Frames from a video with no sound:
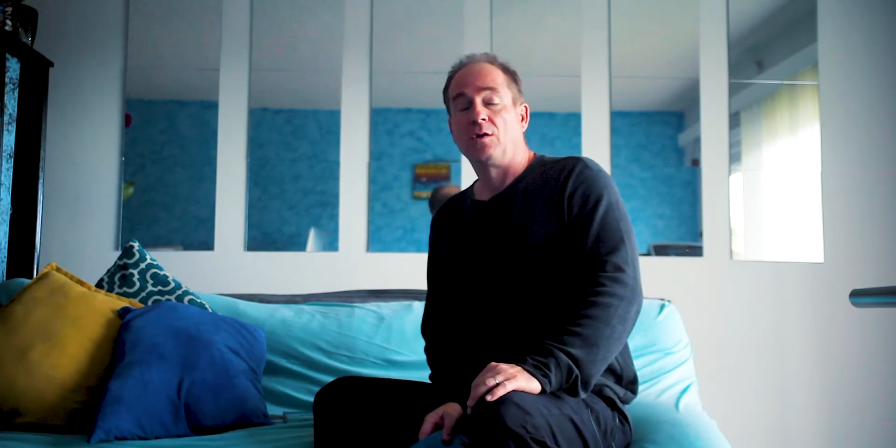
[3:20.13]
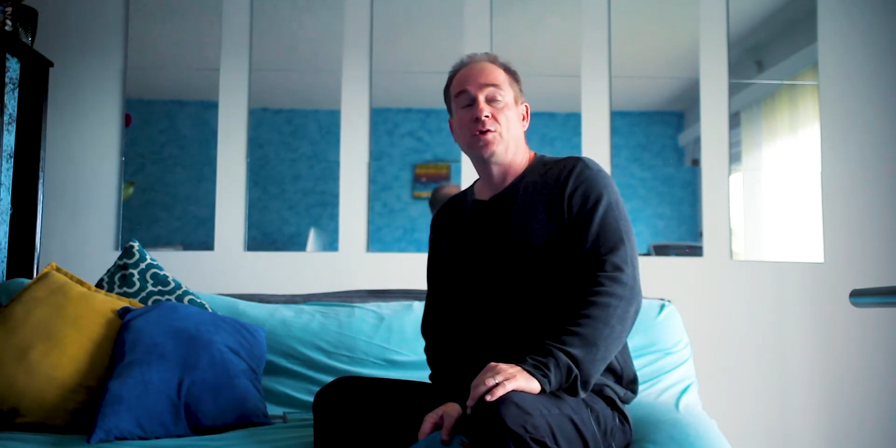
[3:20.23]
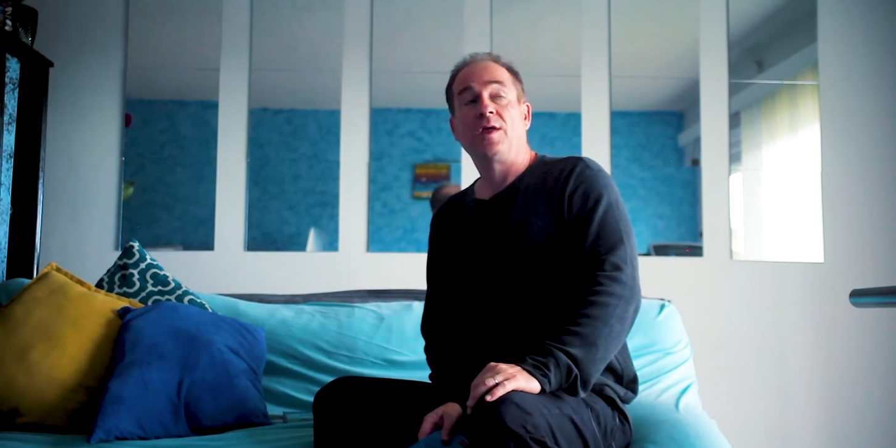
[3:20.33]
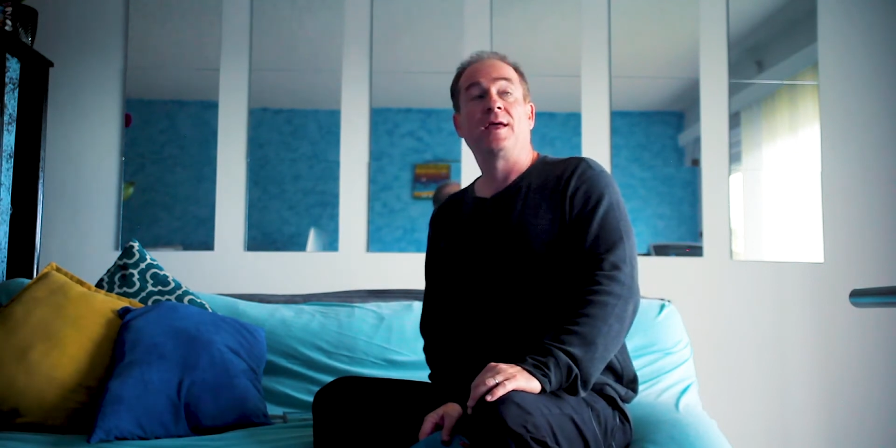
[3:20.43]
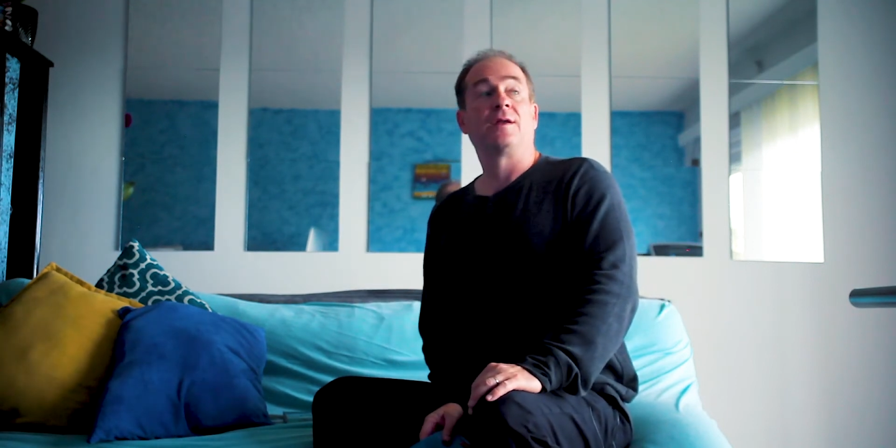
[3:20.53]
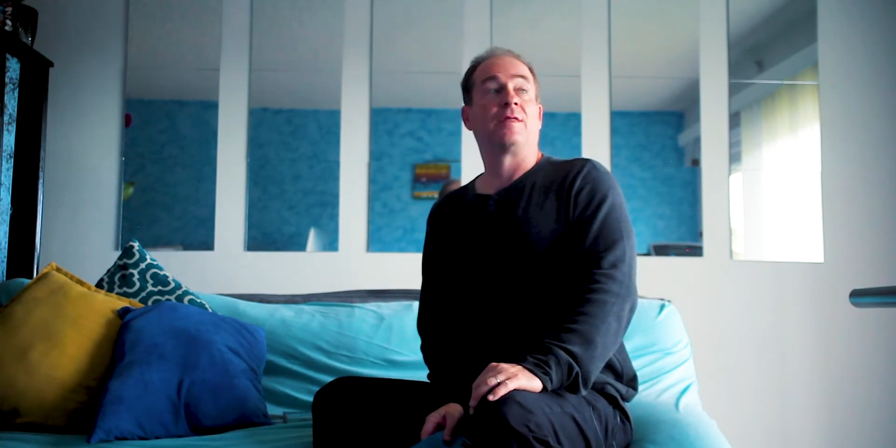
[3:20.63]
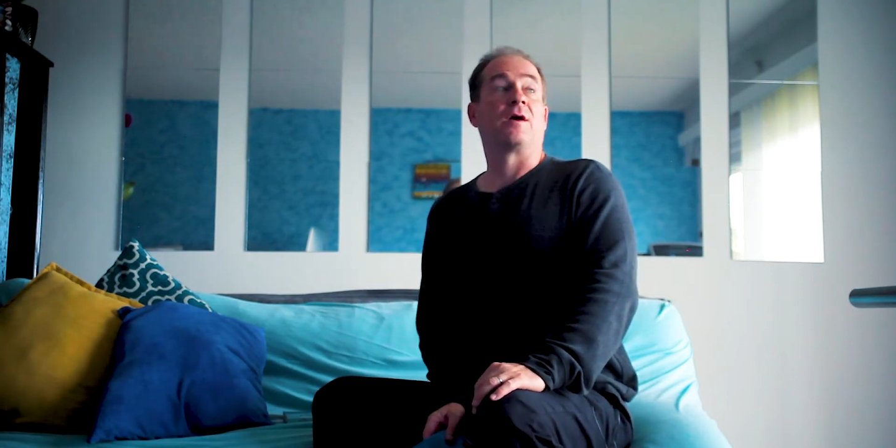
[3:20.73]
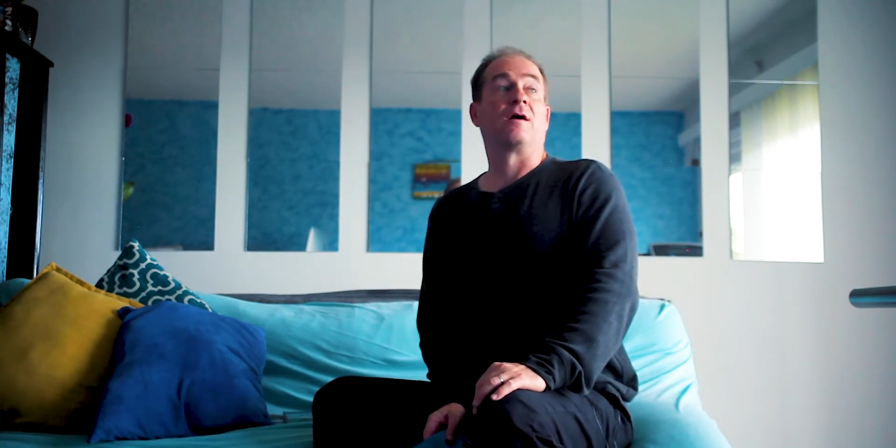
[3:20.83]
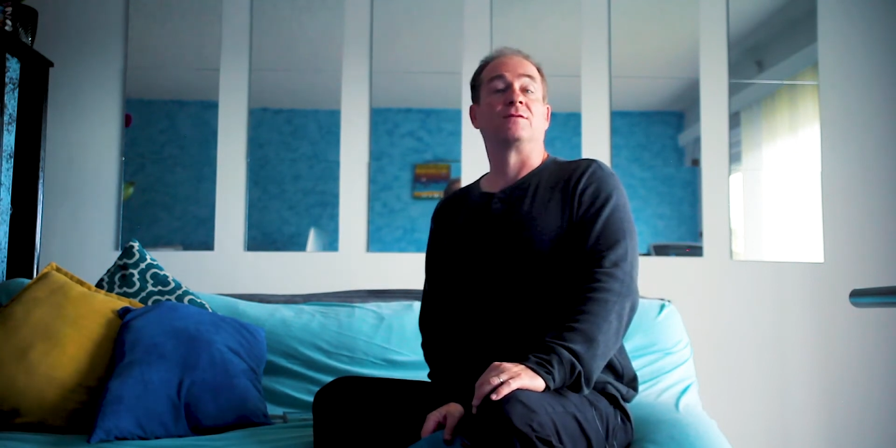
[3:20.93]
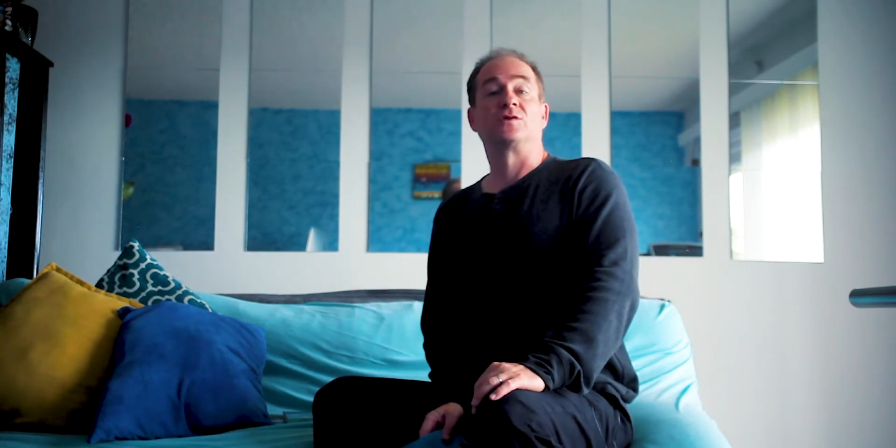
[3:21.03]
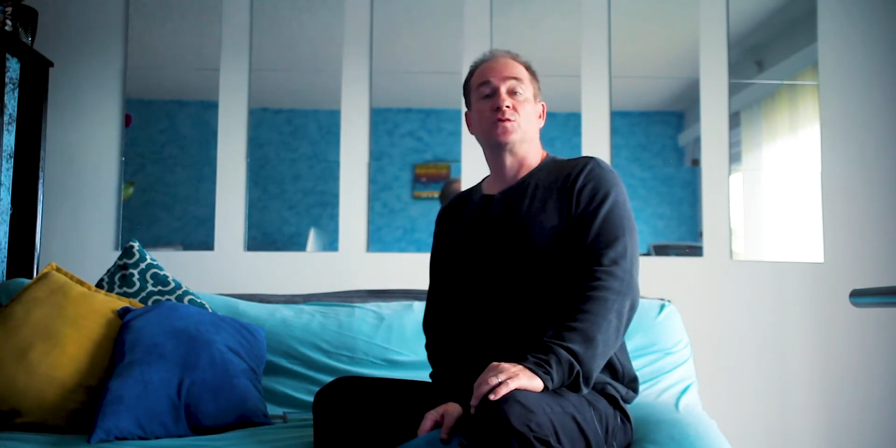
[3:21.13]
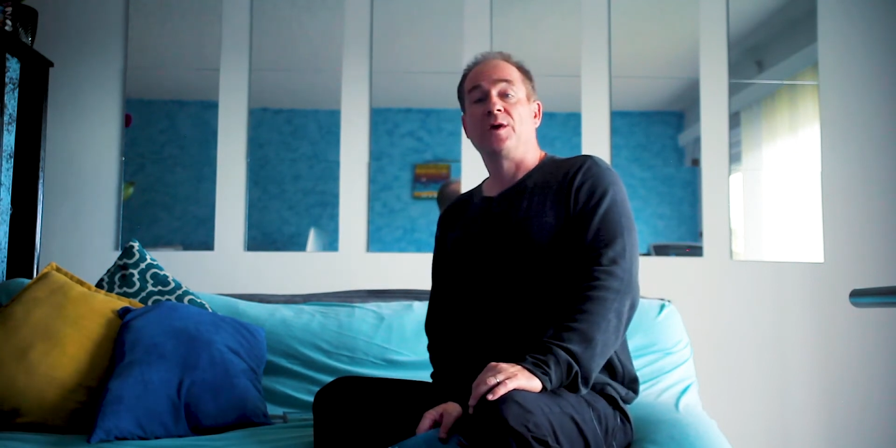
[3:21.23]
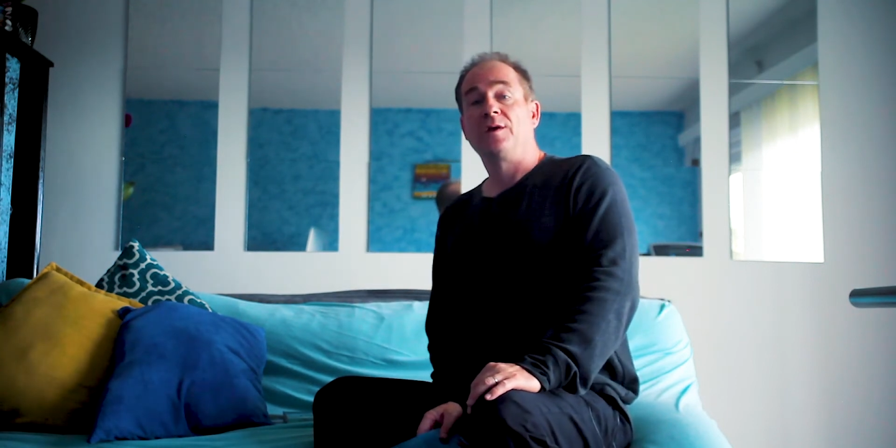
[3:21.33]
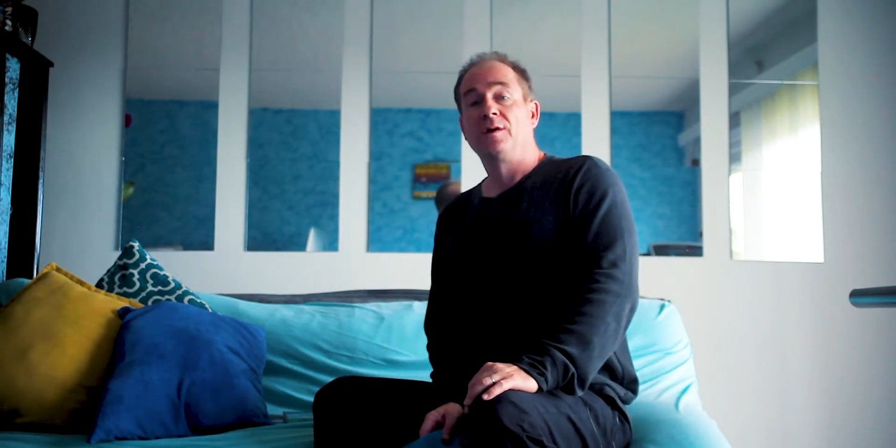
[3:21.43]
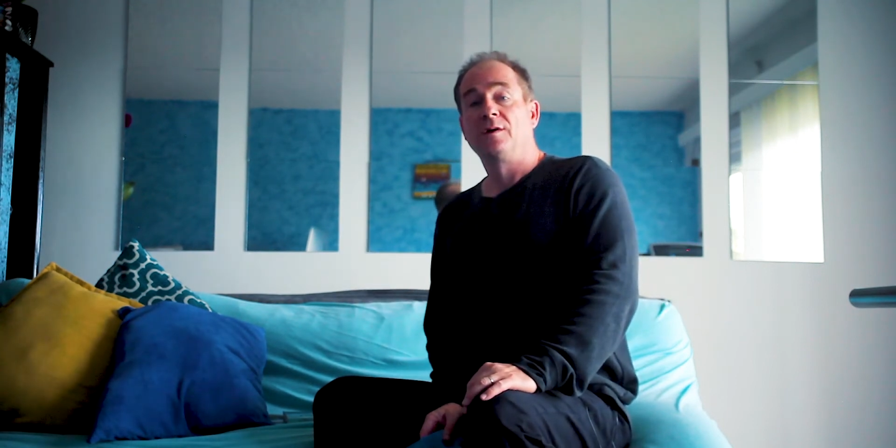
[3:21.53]
Looking into the office
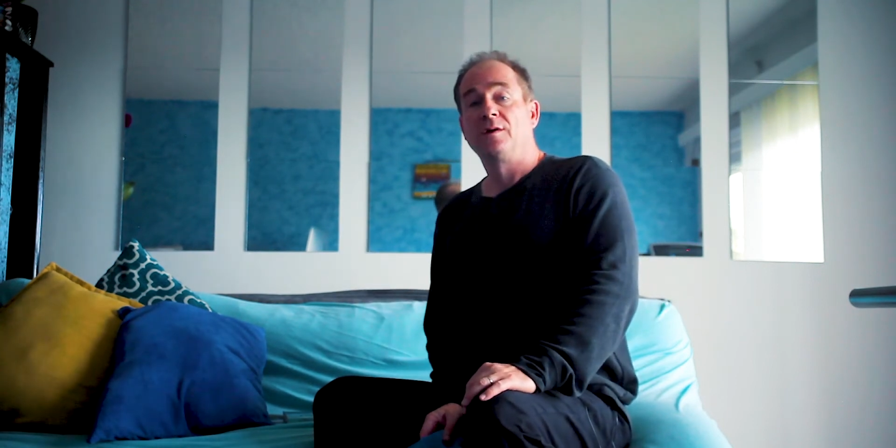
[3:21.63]
suite,